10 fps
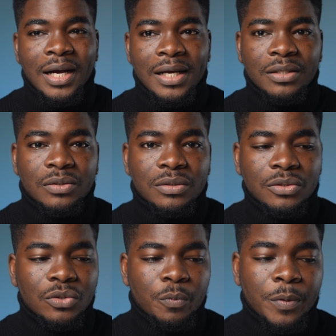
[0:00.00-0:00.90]
And
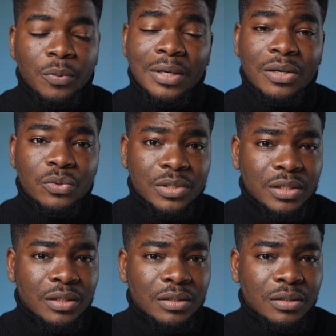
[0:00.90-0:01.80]
people are
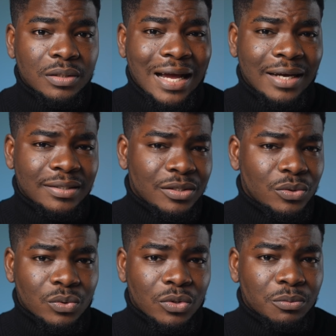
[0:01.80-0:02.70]
losing the access
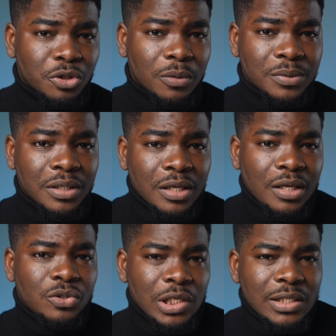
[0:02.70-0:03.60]
to some jobs.
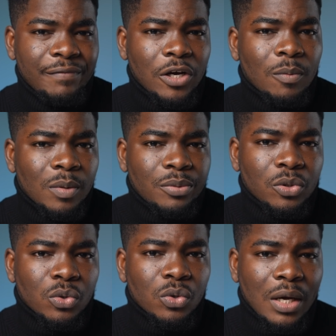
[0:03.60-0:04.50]
Just leave a comment
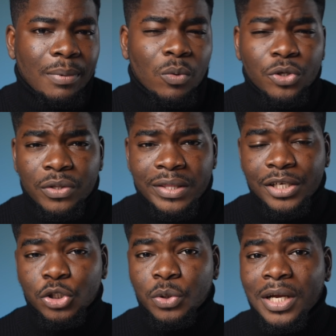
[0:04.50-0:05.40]
below about what you
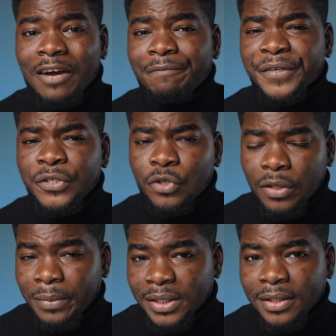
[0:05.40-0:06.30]
think should have been
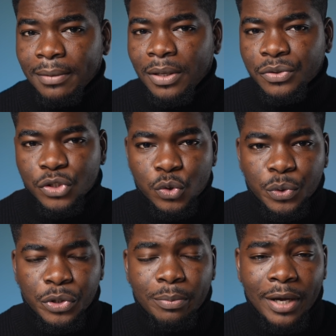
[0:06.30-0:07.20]
done better about this
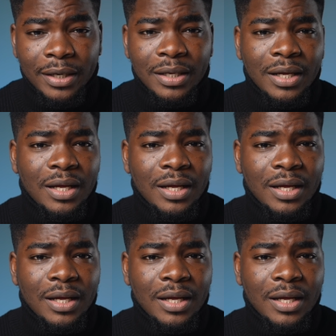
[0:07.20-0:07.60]
Twitter ban.